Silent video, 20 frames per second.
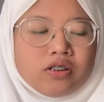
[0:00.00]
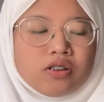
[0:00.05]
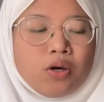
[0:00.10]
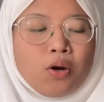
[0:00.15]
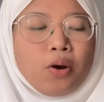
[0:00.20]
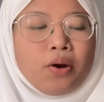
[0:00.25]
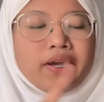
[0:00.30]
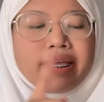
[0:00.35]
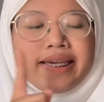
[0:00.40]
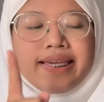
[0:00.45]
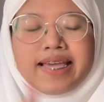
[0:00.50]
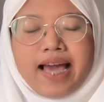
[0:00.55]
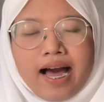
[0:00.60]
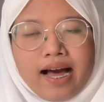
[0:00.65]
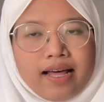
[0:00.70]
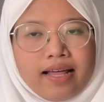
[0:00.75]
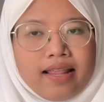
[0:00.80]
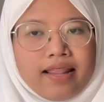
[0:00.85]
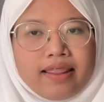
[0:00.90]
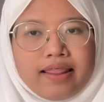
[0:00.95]
So yeah,
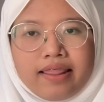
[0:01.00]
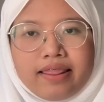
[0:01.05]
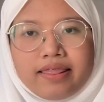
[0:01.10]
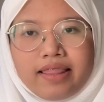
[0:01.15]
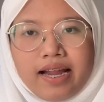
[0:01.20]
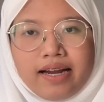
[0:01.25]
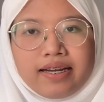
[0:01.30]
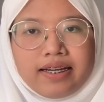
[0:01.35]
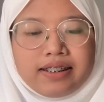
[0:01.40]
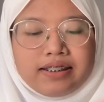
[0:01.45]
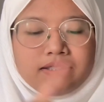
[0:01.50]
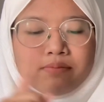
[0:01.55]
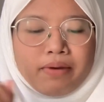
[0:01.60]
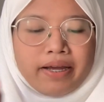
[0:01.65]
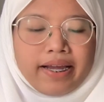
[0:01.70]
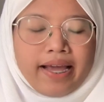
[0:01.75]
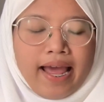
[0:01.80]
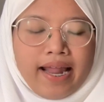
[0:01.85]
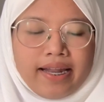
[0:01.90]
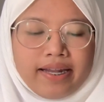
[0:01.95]
there is
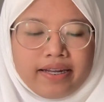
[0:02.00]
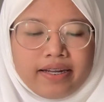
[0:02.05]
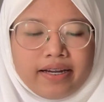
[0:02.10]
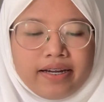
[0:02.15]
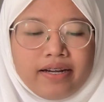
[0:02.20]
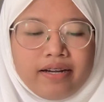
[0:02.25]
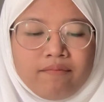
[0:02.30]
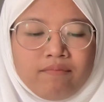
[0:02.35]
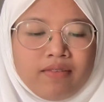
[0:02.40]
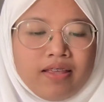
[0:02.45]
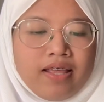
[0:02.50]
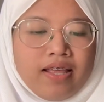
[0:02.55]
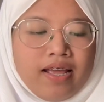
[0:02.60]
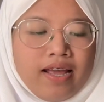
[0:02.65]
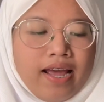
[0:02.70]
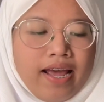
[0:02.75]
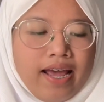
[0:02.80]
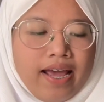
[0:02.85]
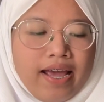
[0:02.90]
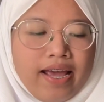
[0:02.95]
my calendar.
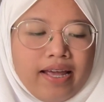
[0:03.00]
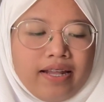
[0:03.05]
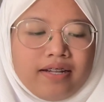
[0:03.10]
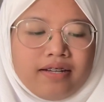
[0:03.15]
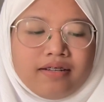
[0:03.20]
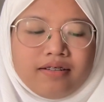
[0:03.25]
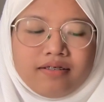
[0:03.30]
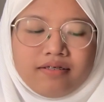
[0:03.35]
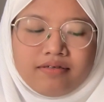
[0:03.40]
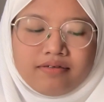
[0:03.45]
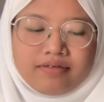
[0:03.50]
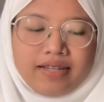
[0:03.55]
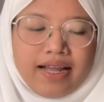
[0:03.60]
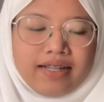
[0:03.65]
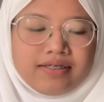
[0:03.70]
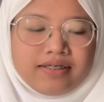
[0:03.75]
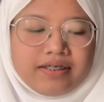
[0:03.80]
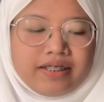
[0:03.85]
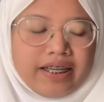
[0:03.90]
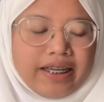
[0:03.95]
And
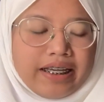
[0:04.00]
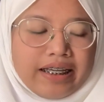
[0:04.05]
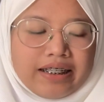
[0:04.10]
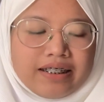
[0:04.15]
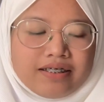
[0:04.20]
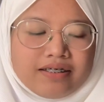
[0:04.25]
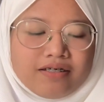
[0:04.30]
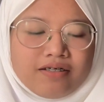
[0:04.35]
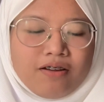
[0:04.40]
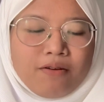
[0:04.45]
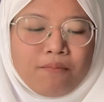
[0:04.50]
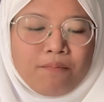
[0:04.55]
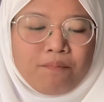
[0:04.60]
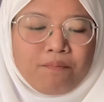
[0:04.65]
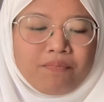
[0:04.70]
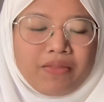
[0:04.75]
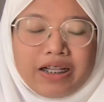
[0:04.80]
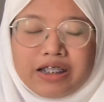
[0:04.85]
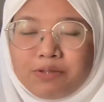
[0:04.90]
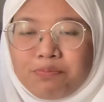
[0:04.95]
that's it.
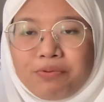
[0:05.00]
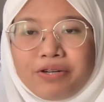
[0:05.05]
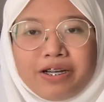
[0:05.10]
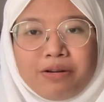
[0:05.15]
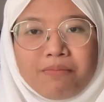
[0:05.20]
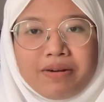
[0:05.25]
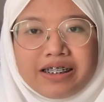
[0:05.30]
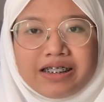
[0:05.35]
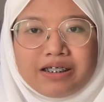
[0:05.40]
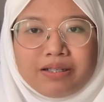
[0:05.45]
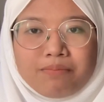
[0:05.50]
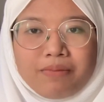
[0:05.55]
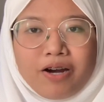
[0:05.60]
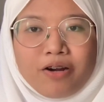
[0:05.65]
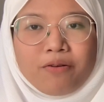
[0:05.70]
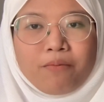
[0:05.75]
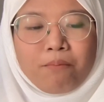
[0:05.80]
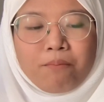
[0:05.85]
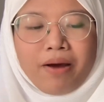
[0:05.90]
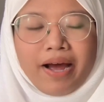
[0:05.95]
That's pretty much
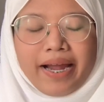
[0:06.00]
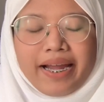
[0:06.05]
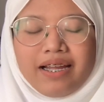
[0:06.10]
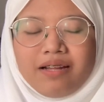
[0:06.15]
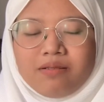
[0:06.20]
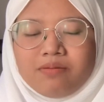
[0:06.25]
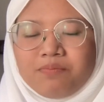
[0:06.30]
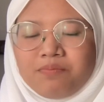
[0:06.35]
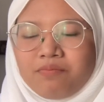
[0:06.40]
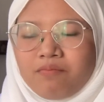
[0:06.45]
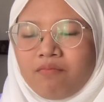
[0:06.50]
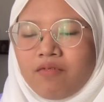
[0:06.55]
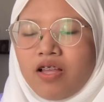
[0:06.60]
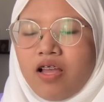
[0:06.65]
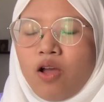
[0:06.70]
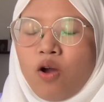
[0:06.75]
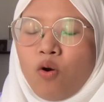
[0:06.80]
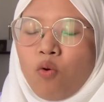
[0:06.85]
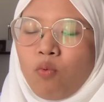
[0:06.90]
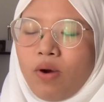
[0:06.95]
about
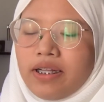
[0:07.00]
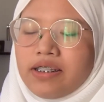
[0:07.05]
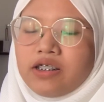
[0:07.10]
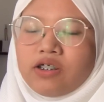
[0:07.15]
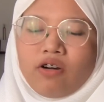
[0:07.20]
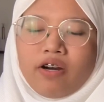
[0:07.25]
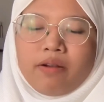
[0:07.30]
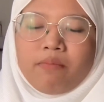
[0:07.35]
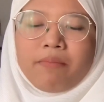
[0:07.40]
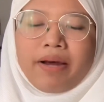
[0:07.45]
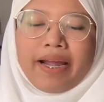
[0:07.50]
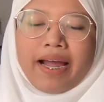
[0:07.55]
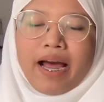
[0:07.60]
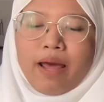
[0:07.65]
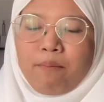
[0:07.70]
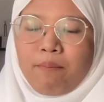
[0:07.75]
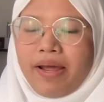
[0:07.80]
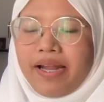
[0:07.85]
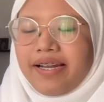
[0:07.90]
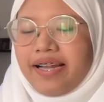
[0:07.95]
what's on my
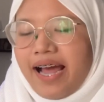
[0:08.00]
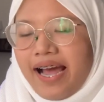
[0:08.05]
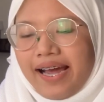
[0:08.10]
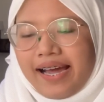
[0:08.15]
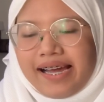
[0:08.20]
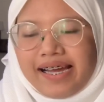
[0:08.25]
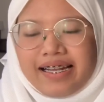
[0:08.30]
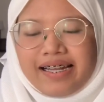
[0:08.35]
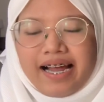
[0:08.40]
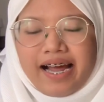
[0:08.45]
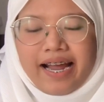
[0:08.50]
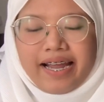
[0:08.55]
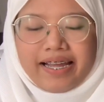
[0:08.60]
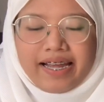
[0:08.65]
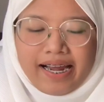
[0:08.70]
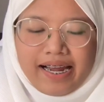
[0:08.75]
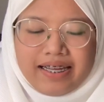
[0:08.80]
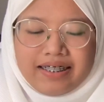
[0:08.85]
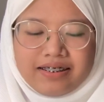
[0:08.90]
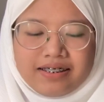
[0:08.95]
iPad 9, I
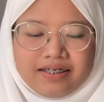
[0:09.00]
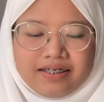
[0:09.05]
guess.